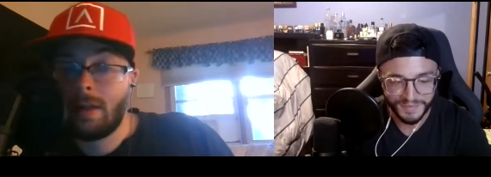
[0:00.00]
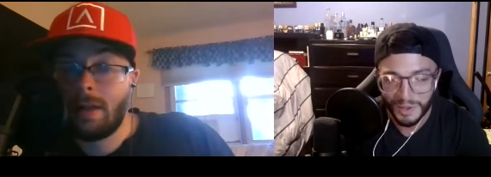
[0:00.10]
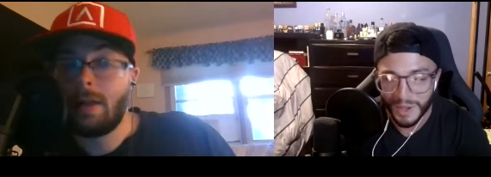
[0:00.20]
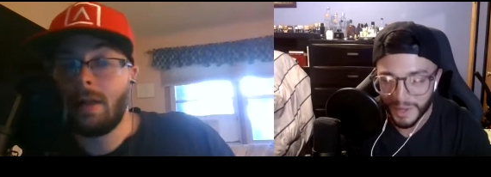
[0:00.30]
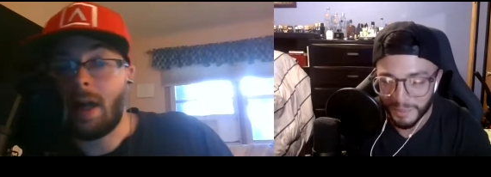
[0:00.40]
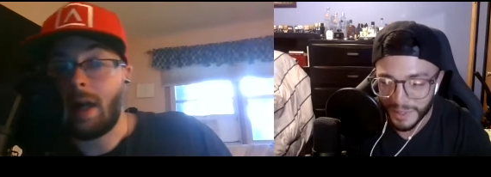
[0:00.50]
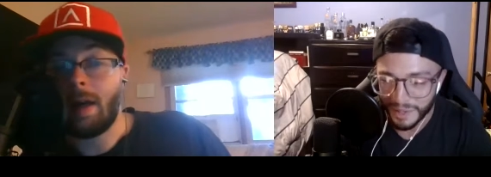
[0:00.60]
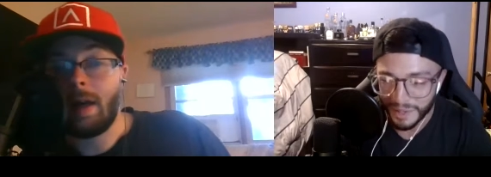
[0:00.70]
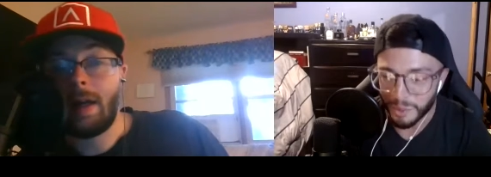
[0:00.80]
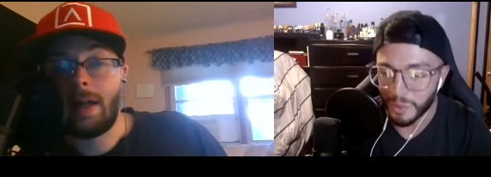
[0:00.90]
Speaker 1: you got to be
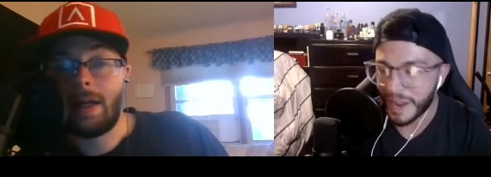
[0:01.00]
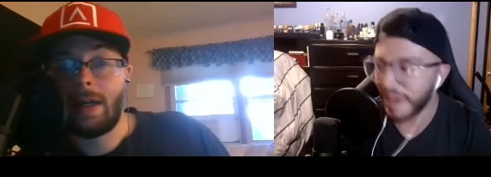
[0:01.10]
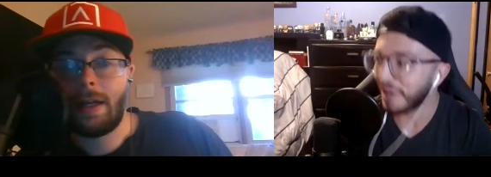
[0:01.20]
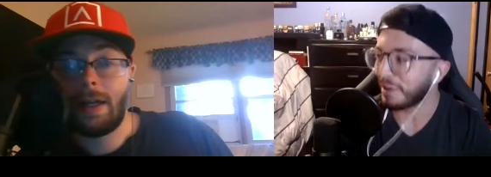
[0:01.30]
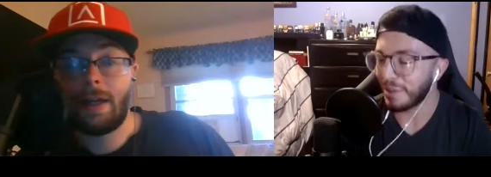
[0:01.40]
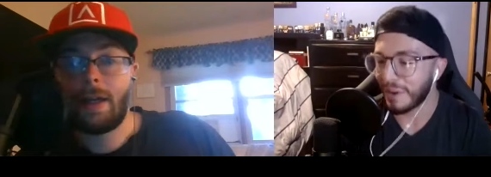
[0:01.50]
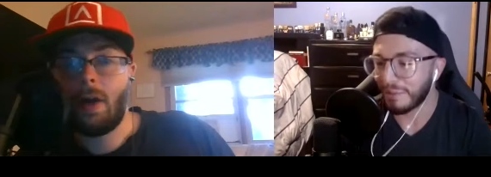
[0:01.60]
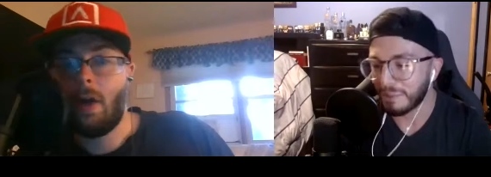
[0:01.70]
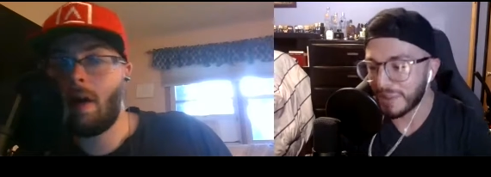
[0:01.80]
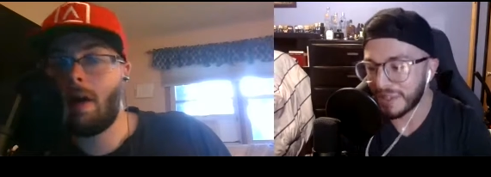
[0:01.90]
aware. You
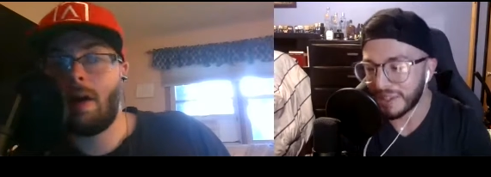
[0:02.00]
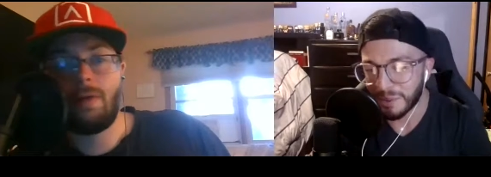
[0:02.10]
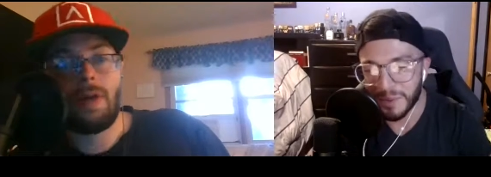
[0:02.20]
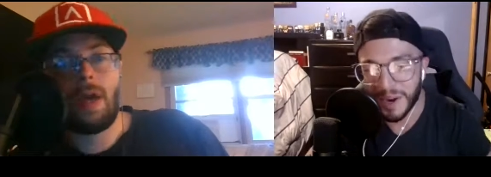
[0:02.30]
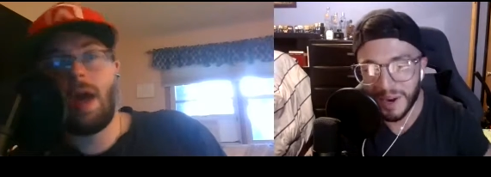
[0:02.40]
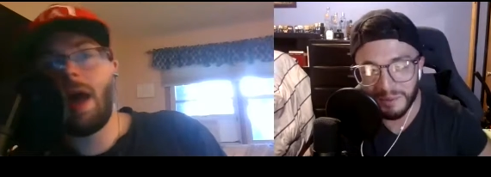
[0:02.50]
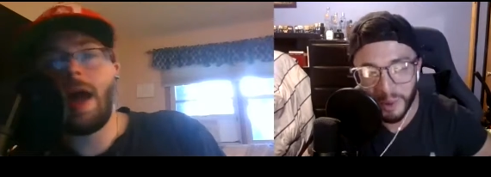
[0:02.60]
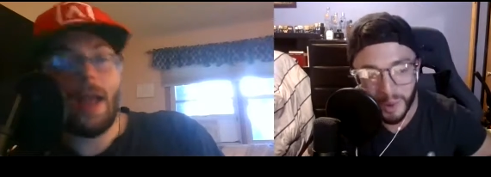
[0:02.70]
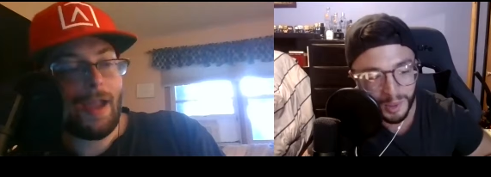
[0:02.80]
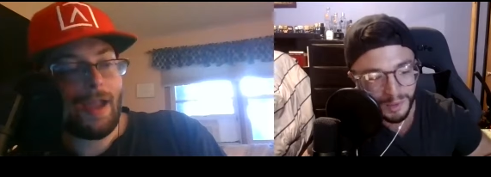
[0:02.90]
have to be so, aware yeah,
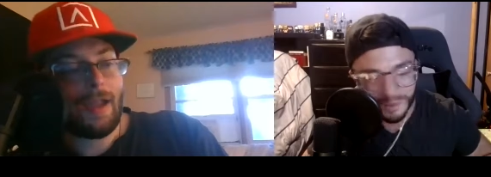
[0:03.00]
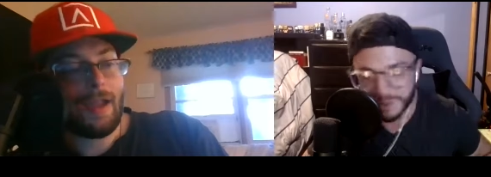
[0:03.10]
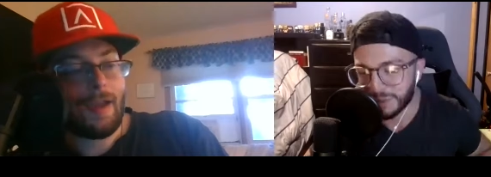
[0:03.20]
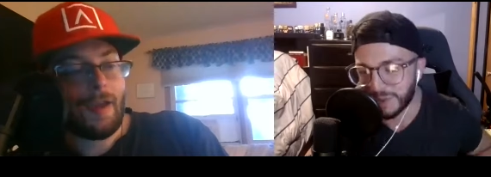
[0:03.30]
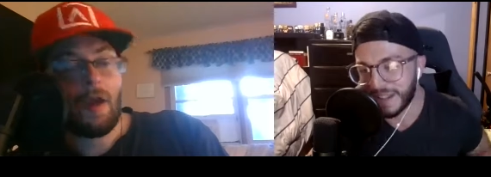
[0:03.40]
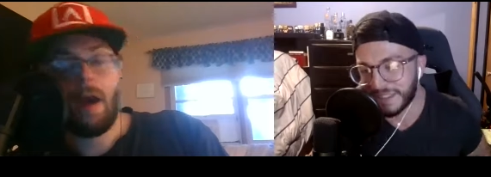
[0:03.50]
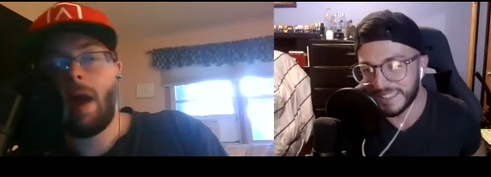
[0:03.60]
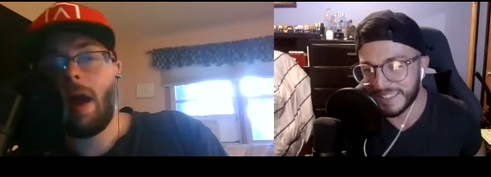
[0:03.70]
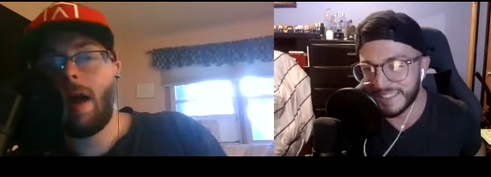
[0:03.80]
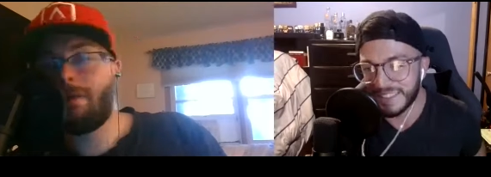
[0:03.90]
of all of your
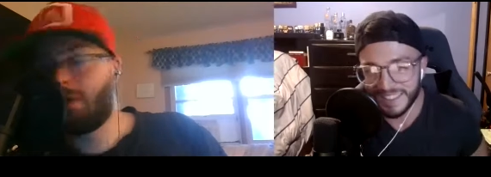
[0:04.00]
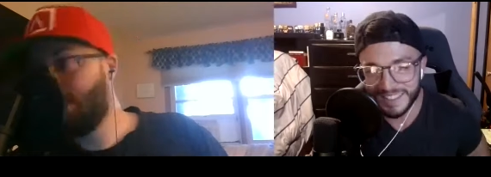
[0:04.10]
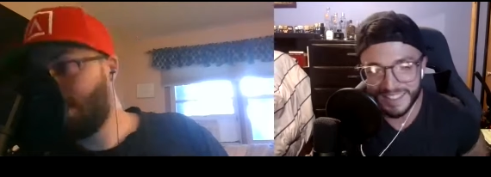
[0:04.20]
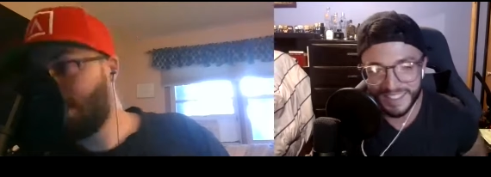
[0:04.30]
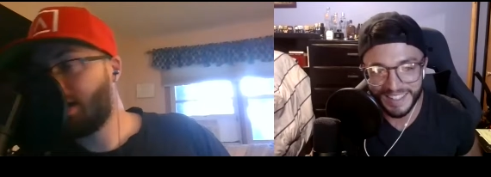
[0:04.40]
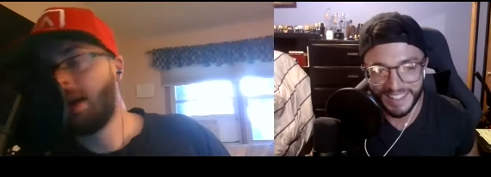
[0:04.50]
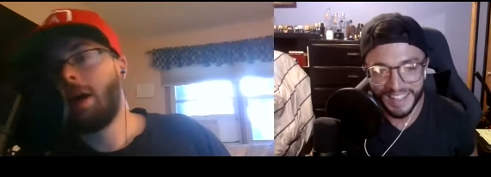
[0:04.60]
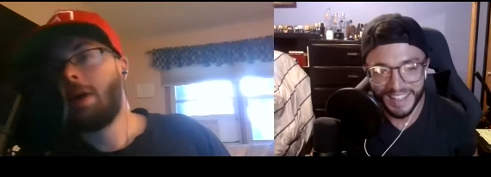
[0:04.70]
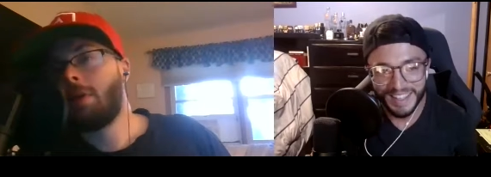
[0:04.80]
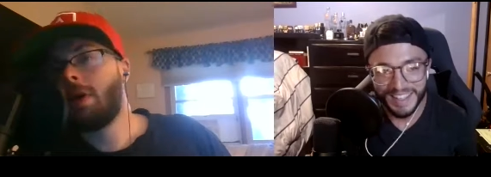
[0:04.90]
surroundings. Everything.
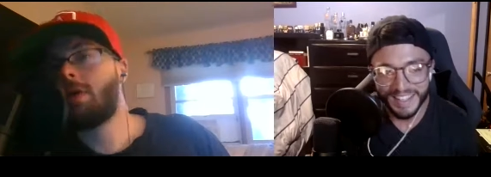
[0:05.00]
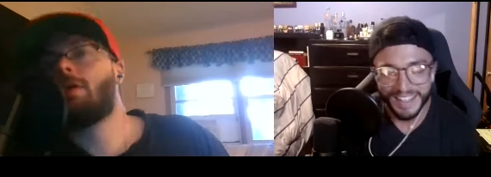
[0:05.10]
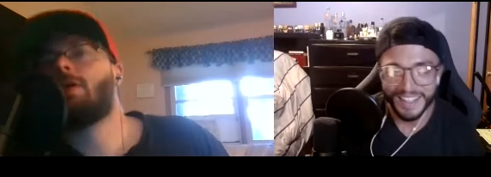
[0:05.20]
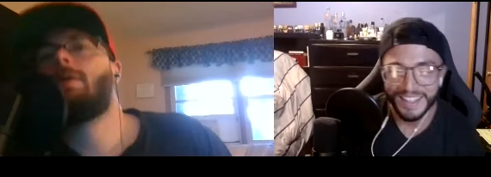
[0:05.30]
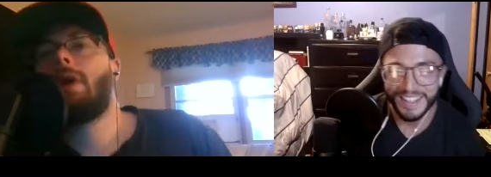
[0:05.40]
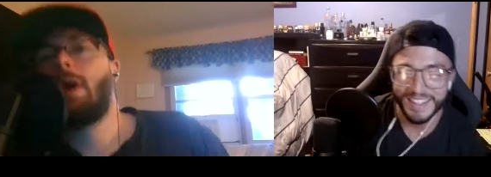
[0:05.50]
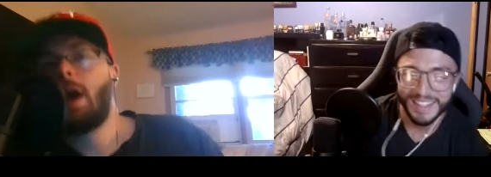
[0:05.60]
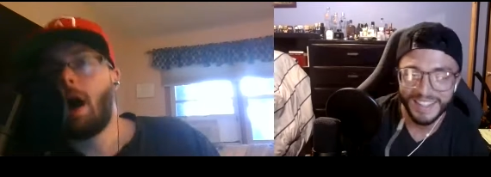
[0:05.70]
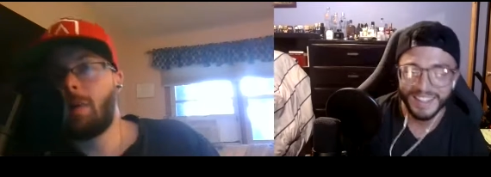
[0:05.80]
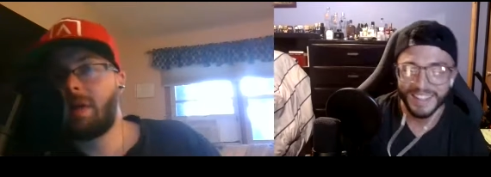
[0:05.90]
Speaker 2: But, you know,
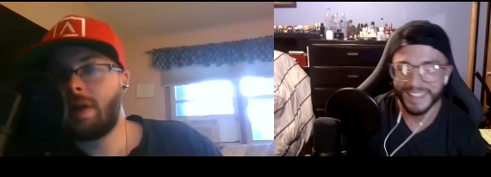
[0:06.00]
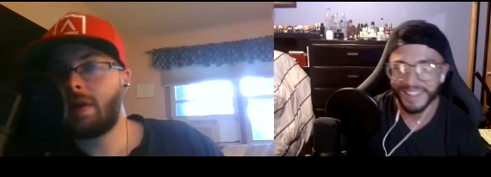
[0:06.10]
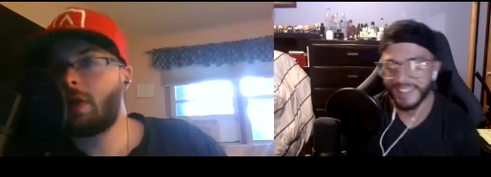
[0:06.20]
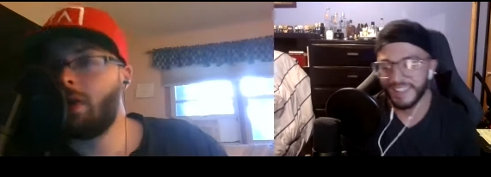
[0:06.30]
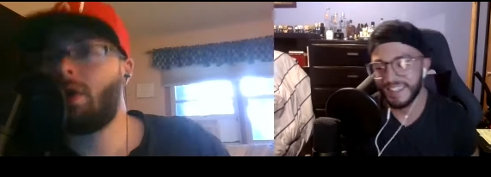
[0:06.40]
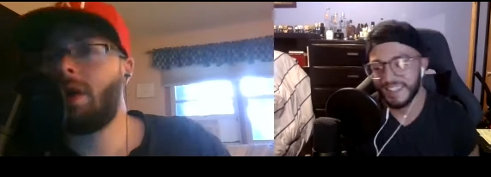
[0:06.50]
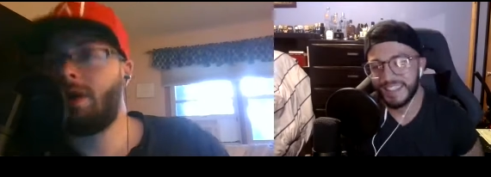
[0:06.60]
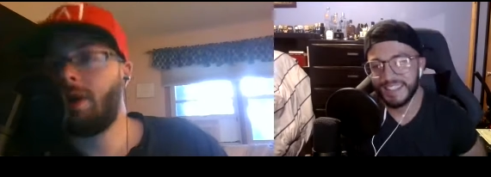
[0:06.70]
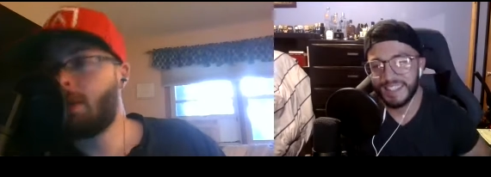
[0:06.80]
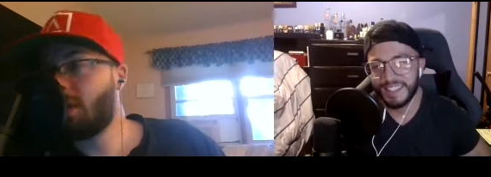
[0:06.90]
I'm essentially with
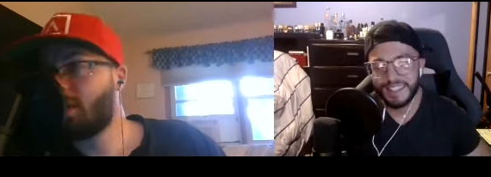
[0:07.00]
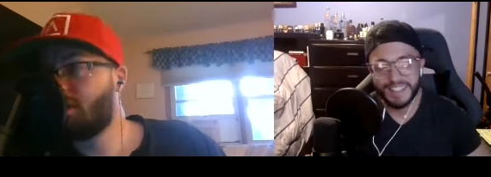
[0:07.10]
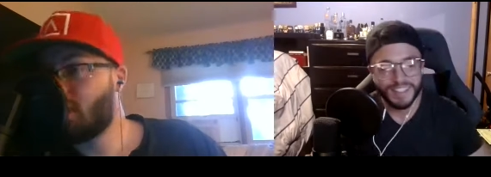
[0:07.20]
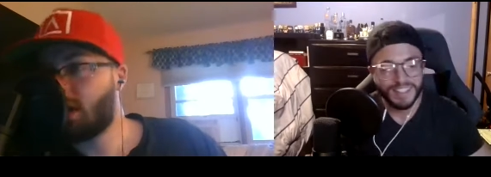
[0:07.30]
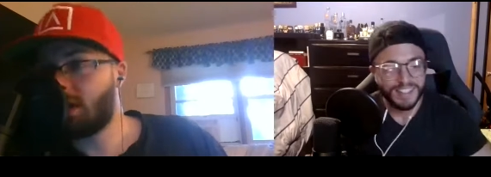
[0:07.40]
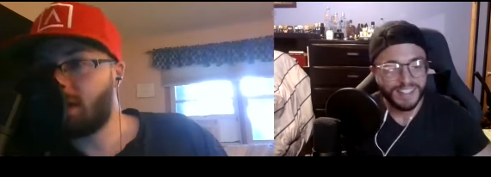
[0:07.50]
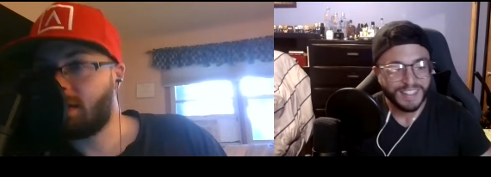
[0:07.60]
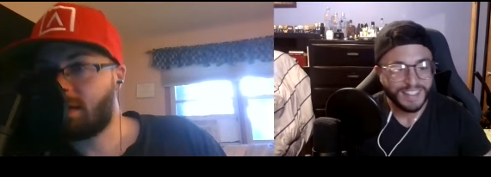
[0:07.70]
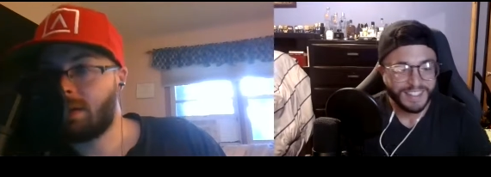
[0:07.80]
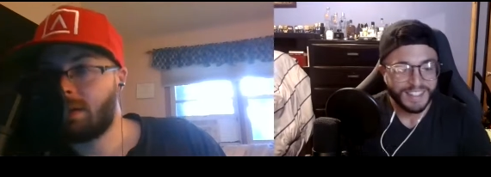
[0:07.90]
a bunch of drug dealers
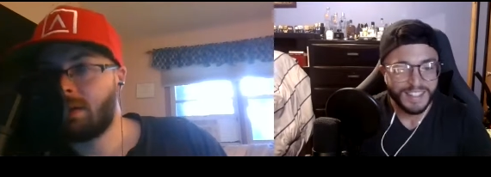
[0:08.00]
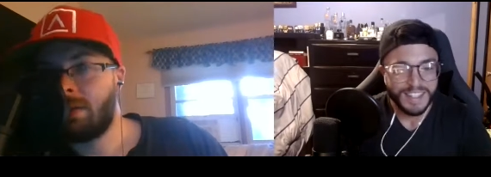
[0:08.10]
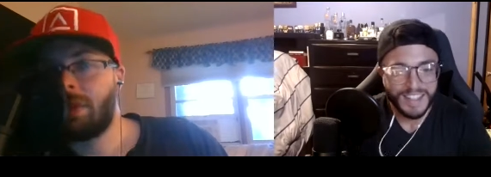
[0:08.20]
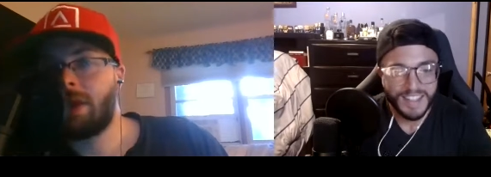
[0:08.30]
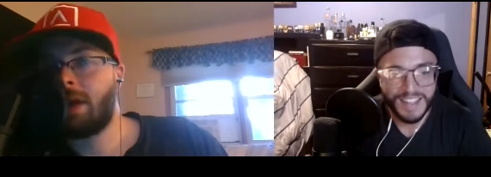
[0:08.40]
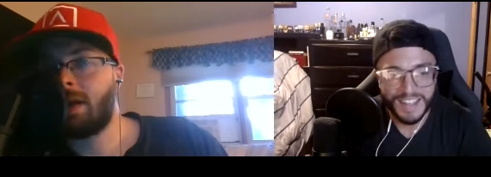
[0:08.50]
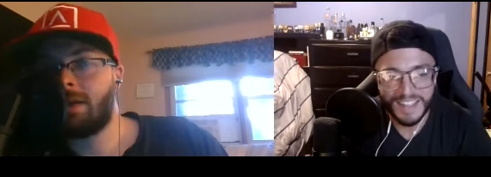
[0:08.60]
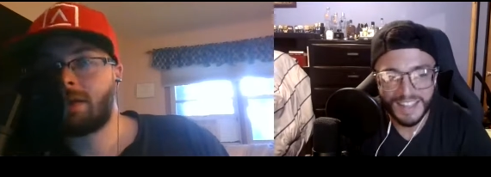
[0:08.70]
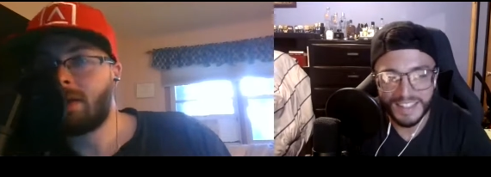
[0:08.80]
because